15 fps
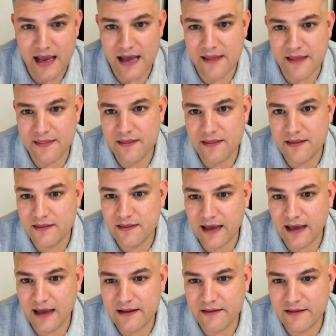And
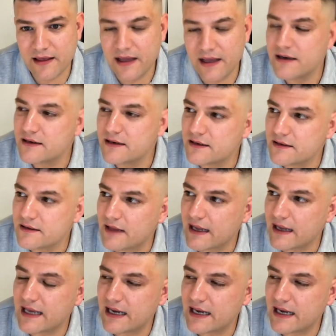they get a